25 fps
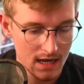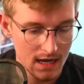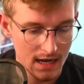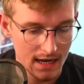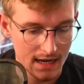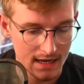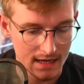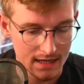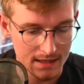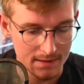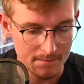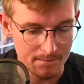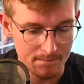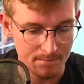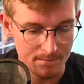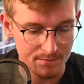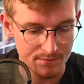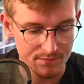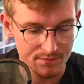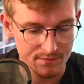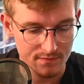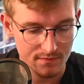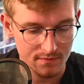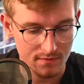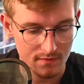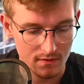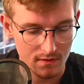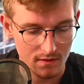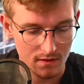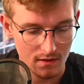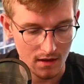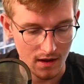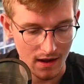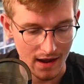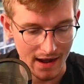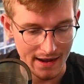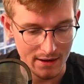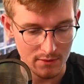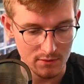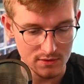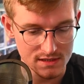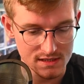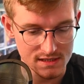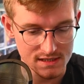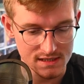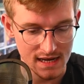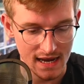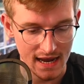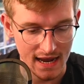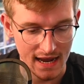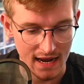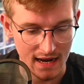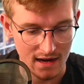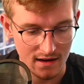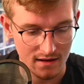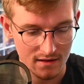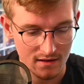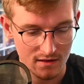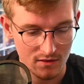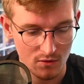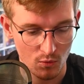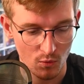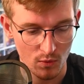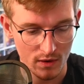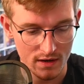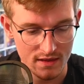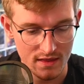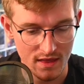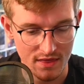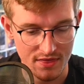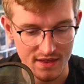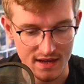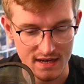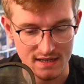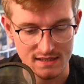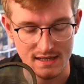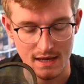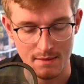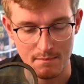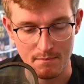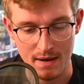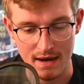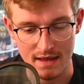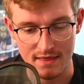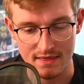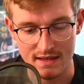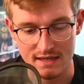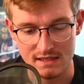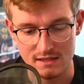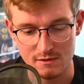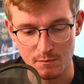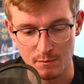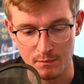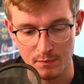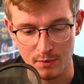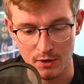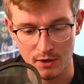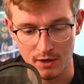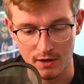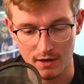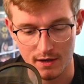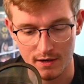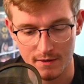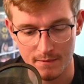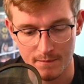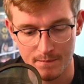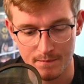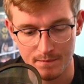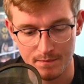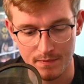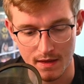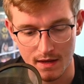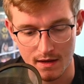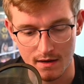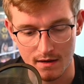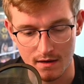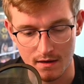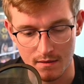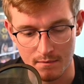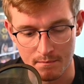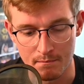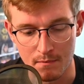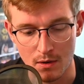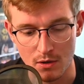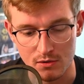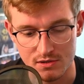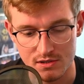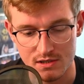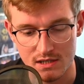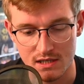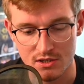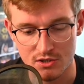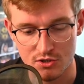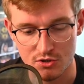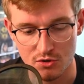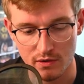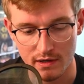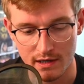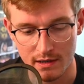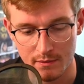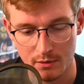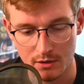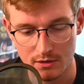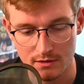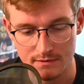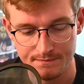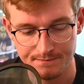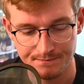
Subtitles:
I would say one of the things that made this book most enjoyable,